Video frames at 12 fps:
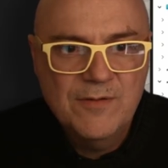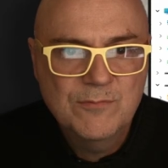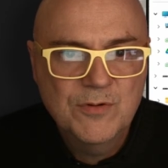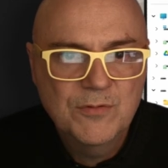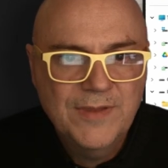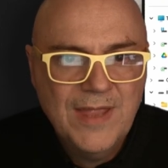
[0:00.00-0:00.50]
we
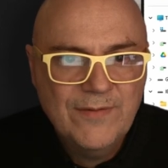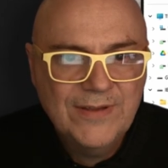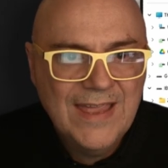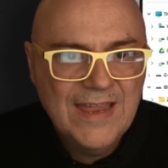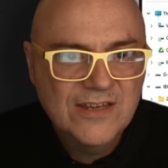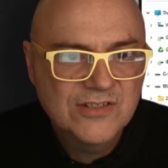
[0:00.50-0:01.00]
will
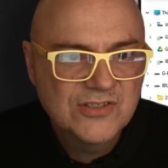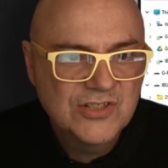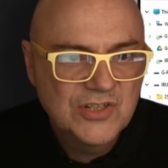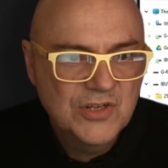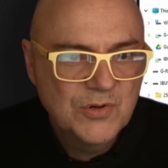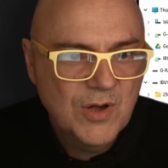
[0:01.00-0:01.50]
navigate
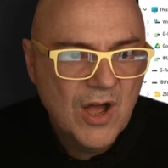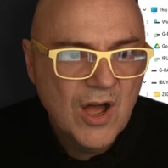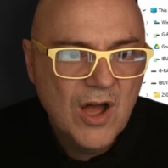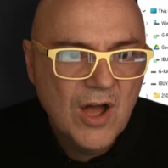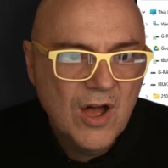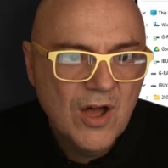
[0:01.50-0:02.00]
to
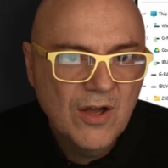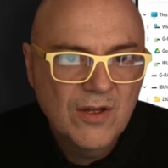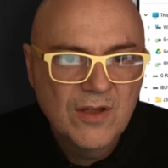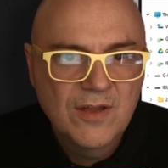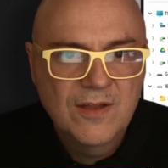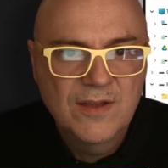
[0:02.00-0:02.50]
our
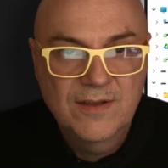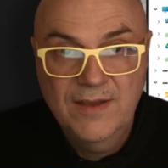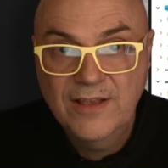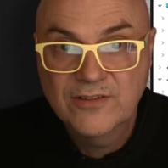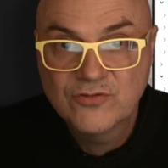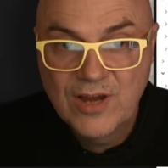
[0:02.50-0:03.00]

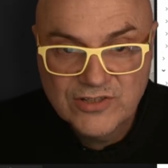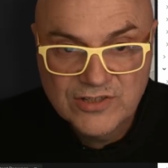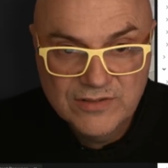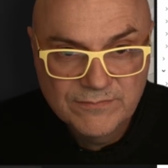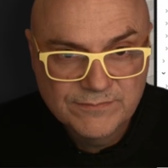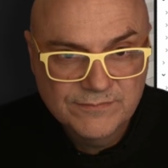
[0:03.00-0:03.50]
extraction.